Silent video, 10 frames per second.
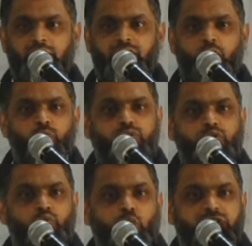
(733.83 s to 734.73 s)
Those
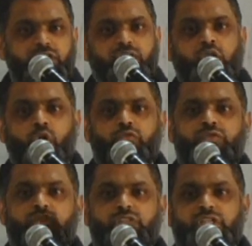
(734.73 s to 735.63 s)
who wanted to go
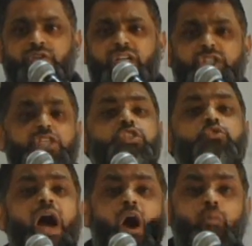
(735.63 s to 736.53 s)
over to Syria just
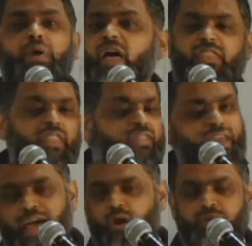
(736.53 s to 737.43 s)
to help,
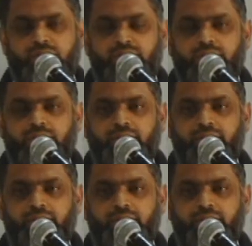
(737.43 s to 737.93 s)
nothing else,